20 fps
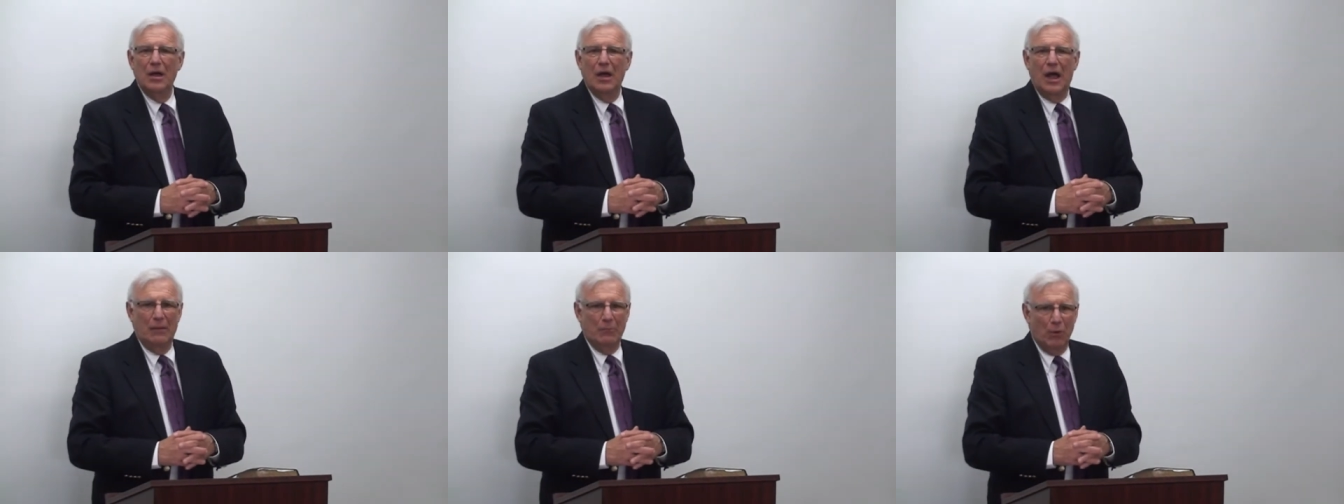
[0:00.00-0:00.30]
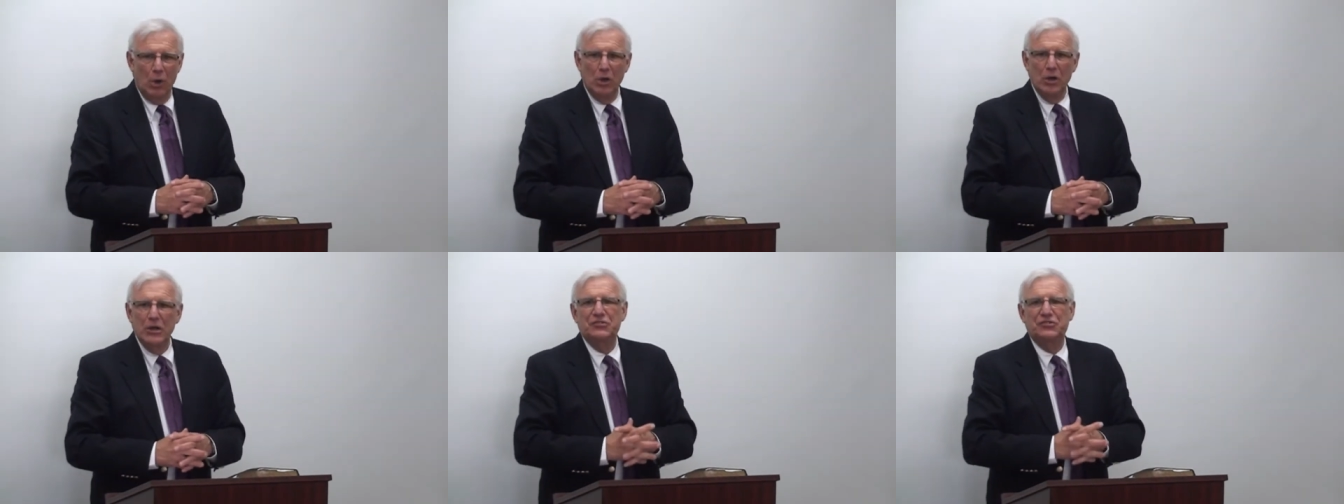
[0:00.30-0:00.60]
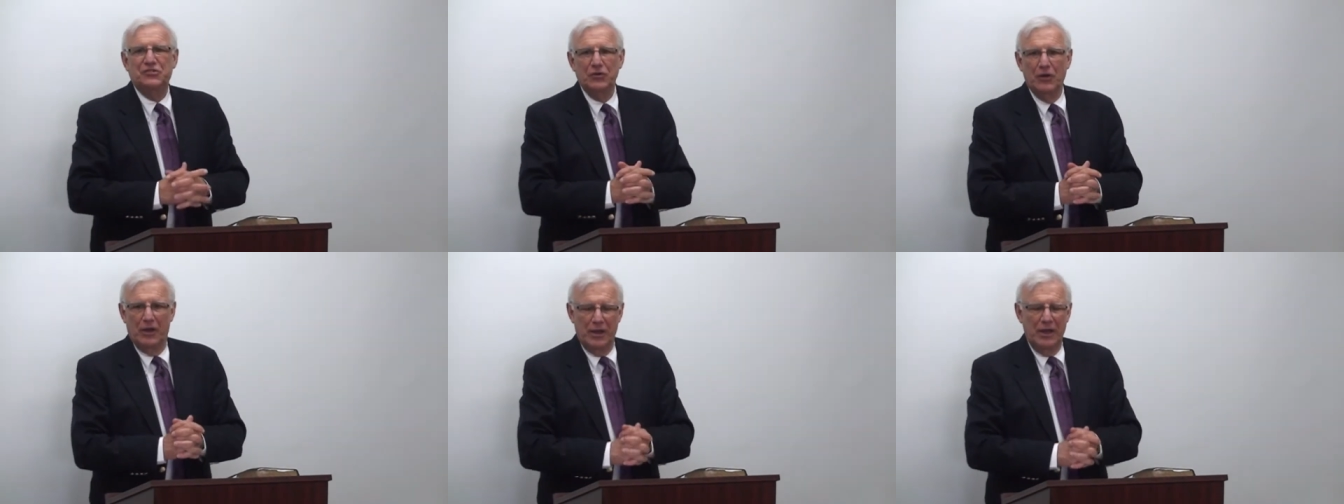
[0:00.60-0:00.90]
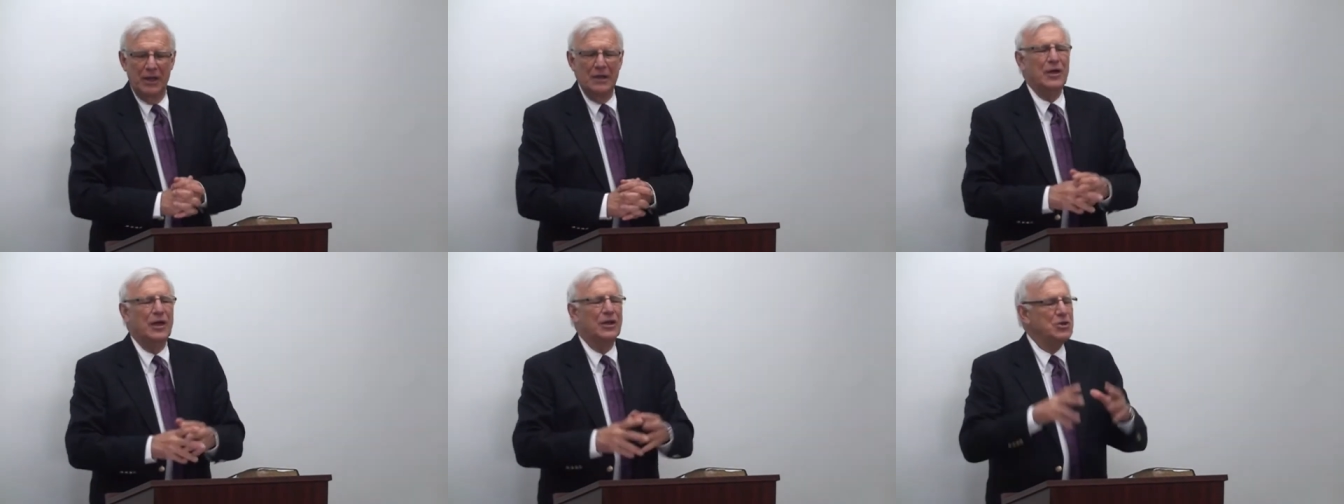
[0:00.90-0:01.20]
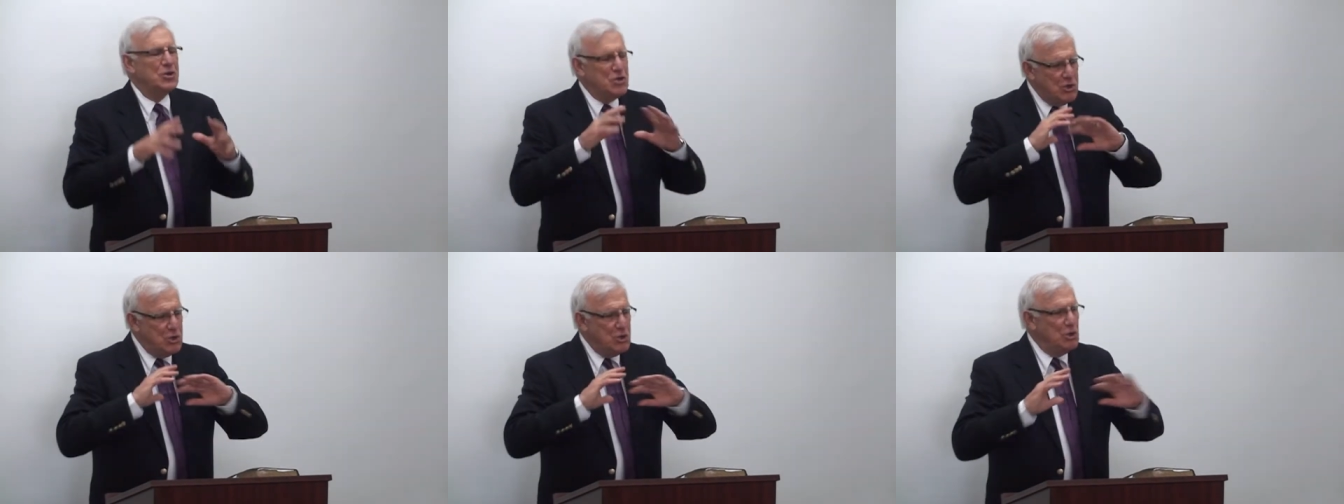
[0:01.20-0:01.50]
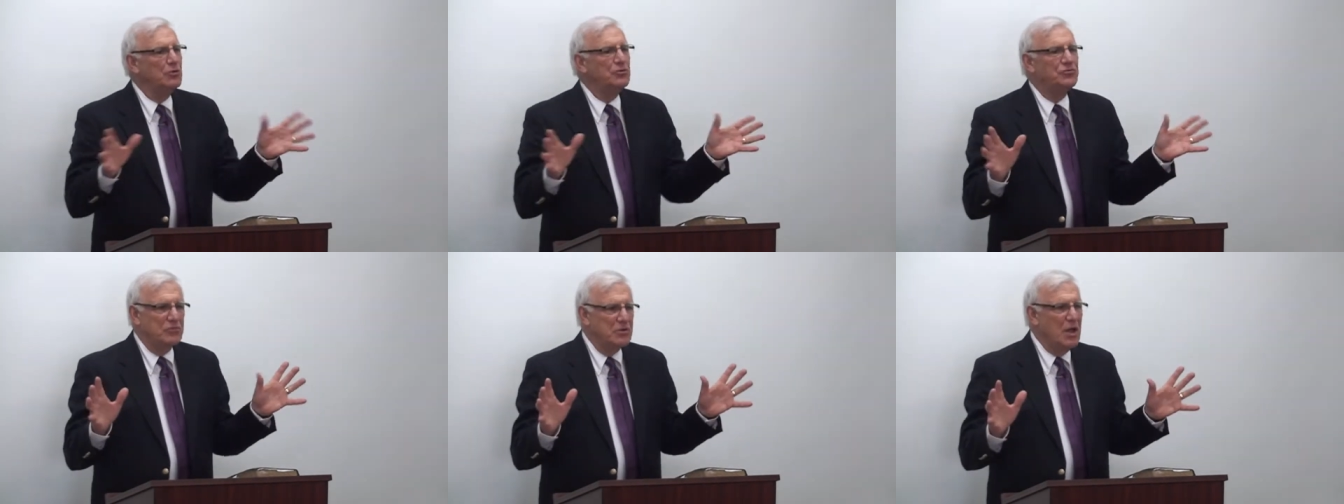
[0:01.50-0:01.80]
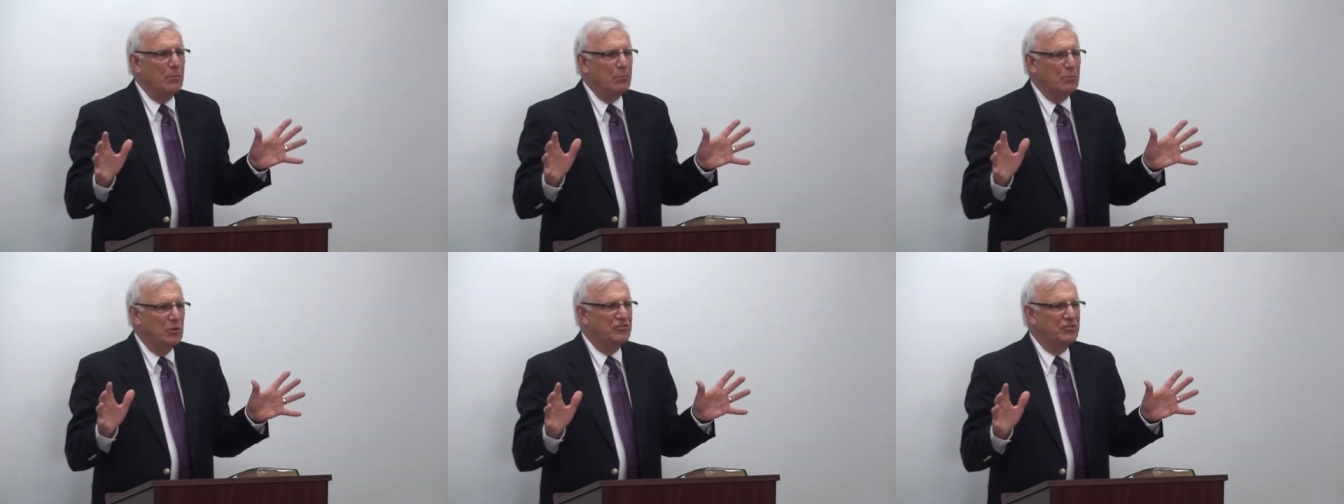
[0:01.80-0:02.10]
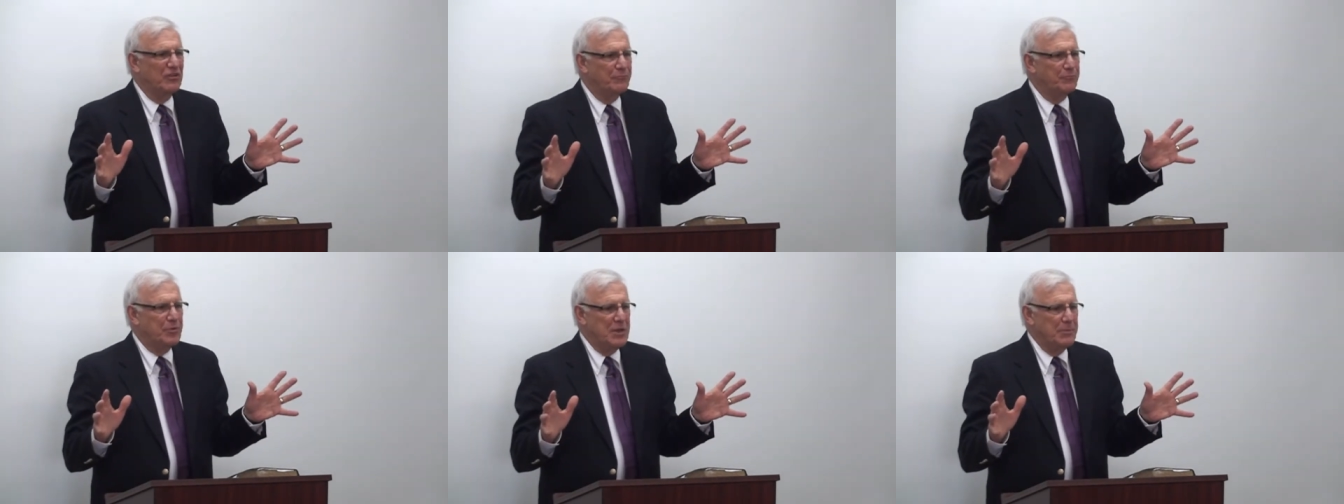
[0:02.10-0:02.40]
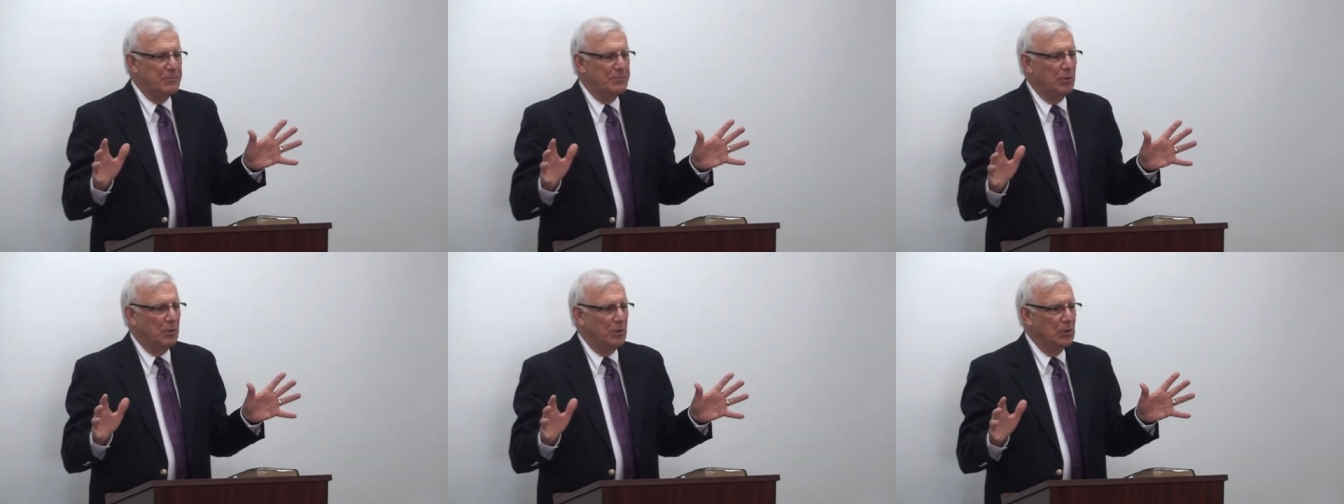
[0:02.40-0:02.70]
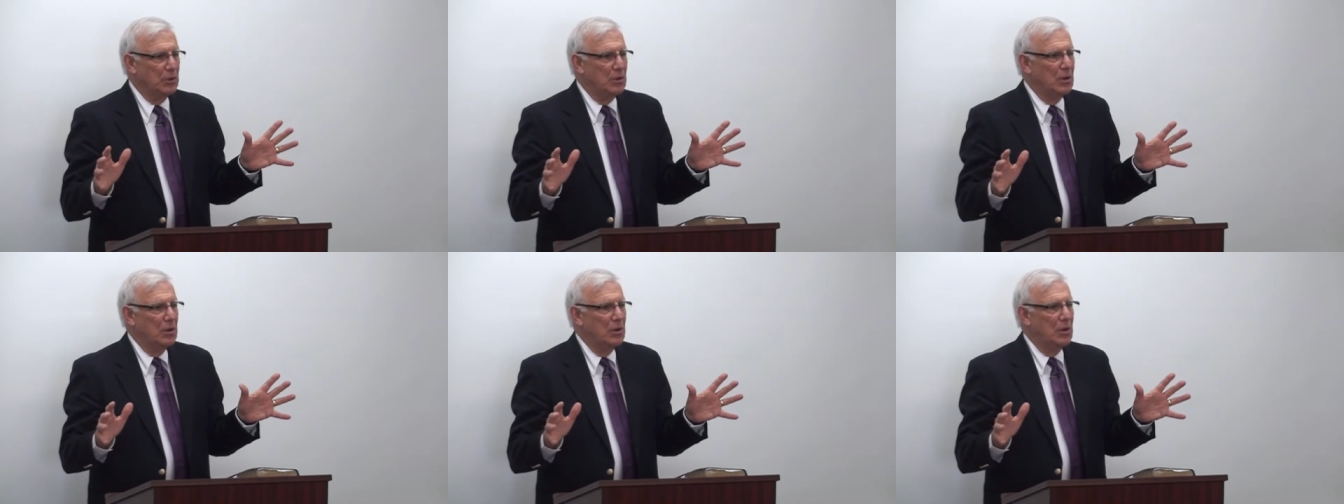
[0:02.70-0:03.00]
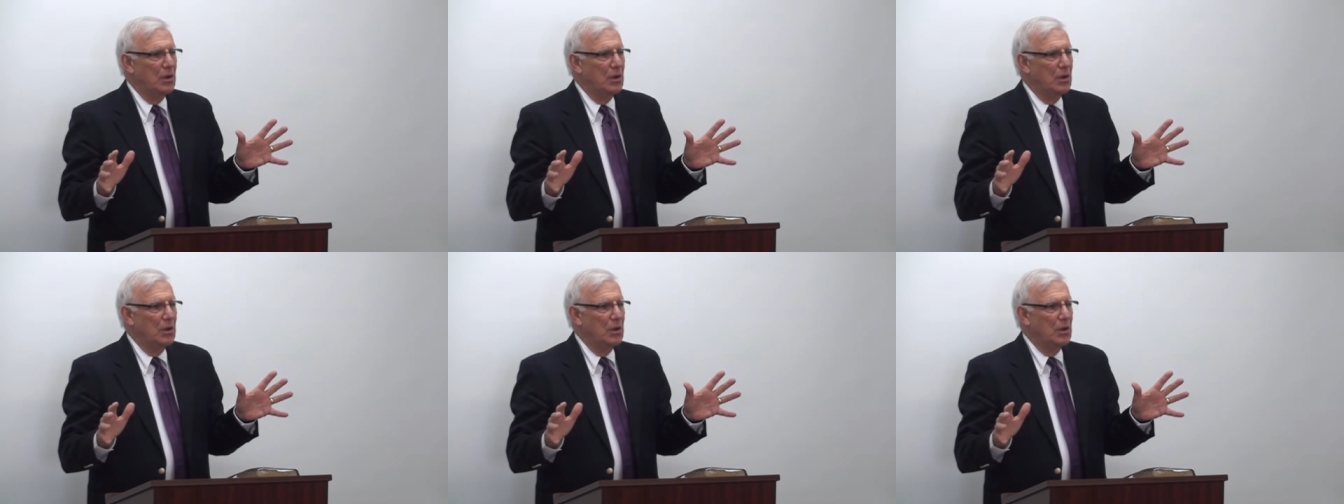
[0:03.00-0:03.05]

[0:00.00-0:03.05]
I'm only saying that huge numbers of people